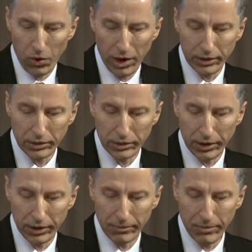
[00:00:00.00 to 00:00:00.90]
white
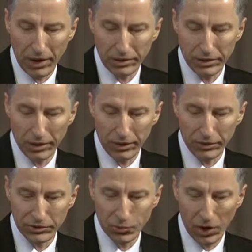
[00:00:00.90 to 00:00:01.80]
mouse
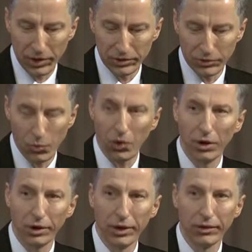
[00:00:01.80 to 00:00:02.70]
there as Wayne
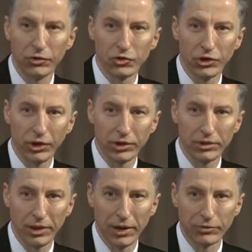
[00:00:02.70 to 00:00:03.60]
Swan and the
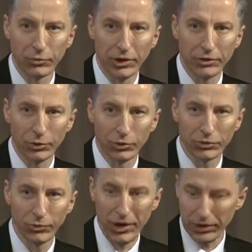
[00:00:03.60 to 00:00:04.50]
cheese as
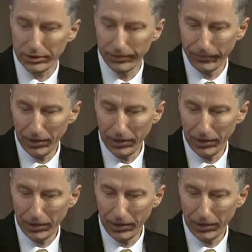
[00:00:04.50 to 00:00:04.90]
resource rent.